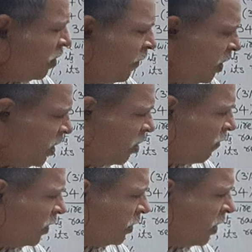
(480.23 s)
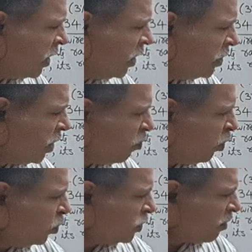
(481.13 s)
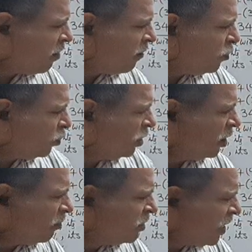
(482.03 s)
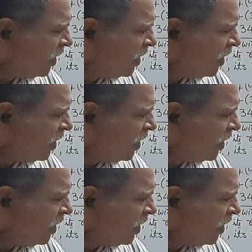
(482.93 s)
if any equation is equal to sum of two terms,